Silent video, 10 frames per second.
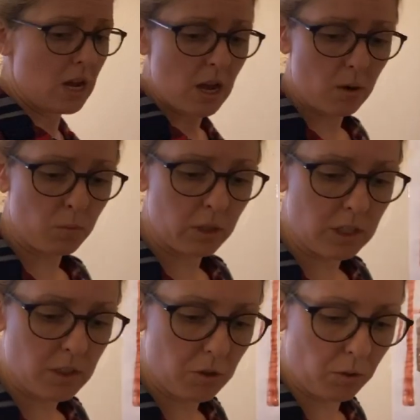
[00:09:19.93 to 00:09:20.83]
And when we get
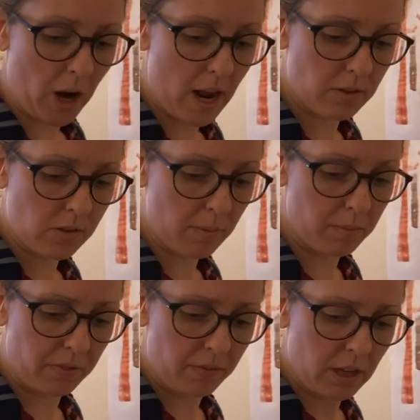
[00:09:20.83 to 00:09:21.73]
to the grass, I
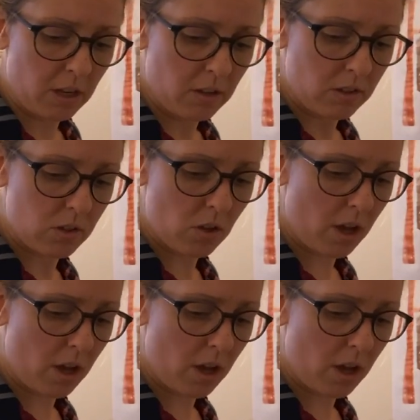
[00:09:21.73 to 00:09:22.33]
saw